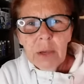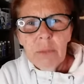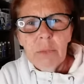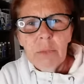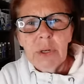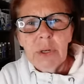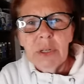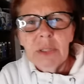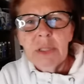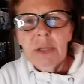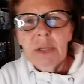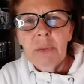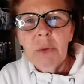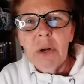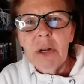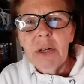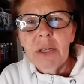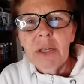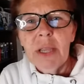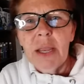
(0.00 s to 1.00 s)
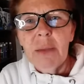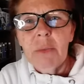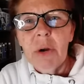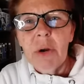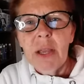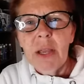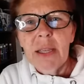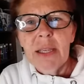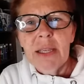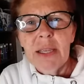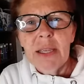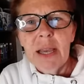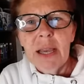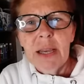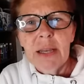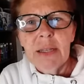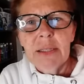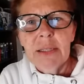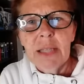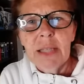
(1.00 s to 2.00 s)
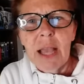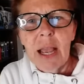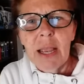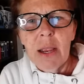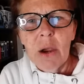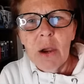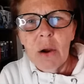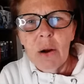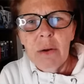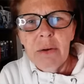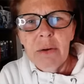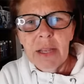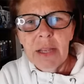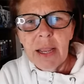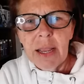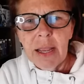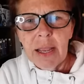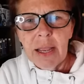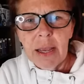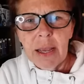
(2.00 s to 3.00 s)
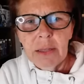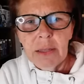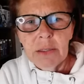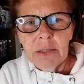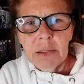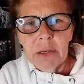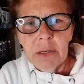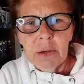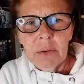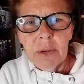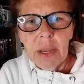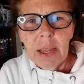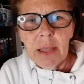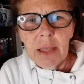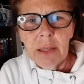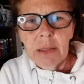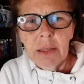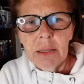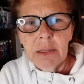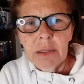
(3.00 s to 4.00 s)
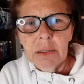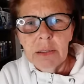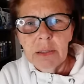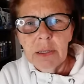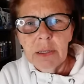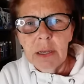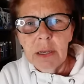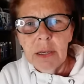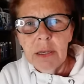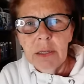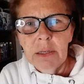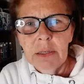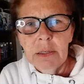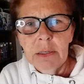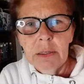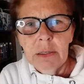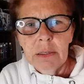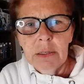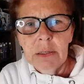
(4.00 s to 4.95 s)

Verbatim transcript: Bring someone on camera. Yes, I already asked. Okay, Lisa.